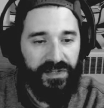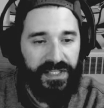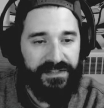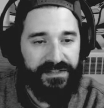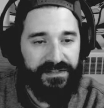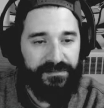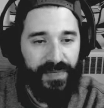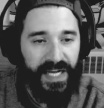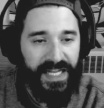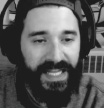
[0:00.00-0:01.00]
it's
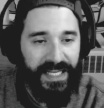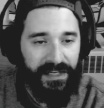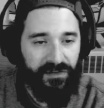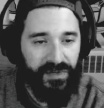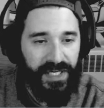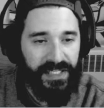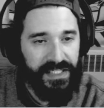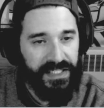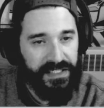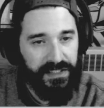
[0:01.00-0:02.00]
my
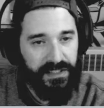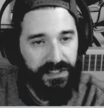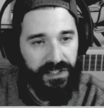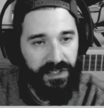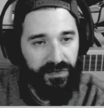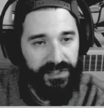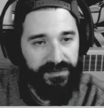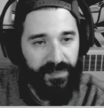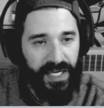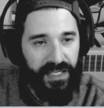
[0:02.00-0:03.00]
handwriting,
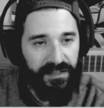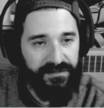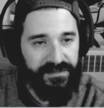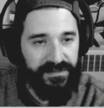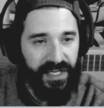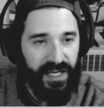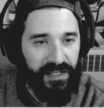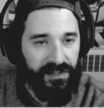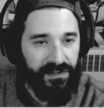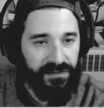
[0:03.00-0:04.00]
it's my
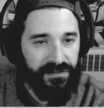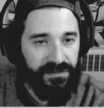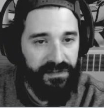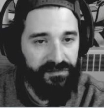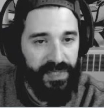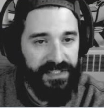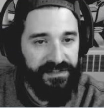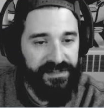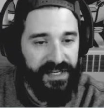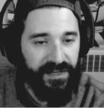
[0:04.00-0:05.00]
style of my
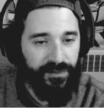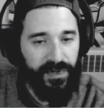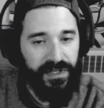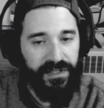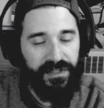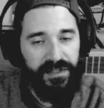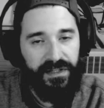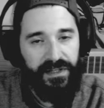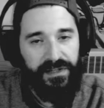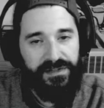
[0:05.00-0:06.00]
design work.
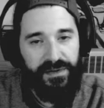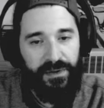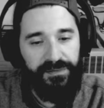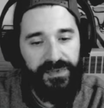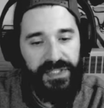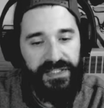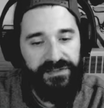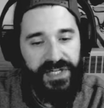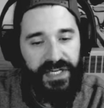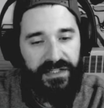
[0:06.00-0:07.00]
So hopefully
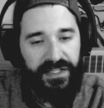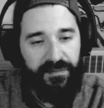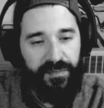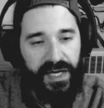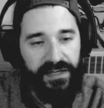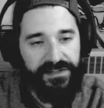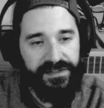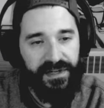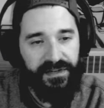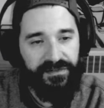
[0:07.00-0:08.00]
that's checking that box
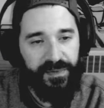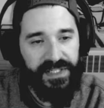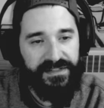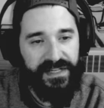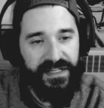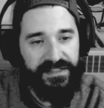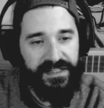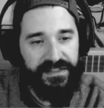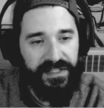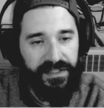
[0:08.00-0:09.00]
off, but it's not
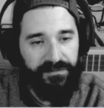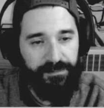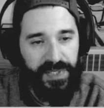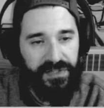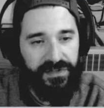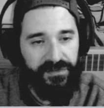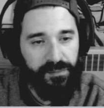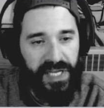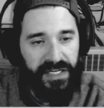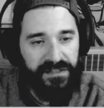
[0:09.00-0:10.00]
exactly like a picture of a
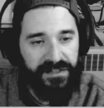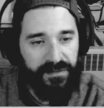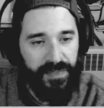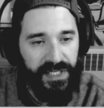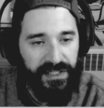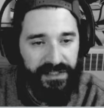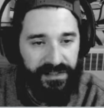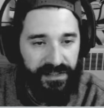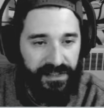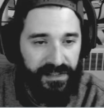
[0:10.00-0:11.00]
painting
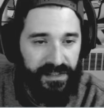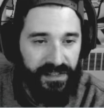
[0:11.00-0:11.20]
immediately.